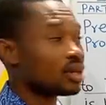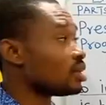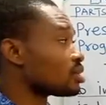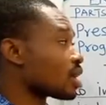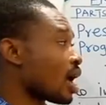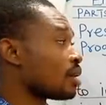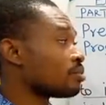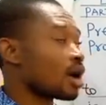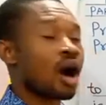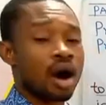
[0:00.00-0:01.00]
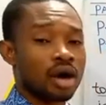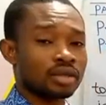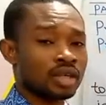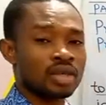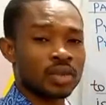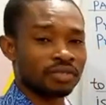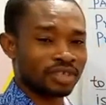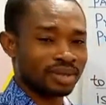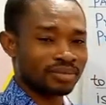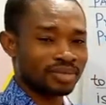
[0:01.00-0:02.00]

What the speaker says: is, am, are, any one of them,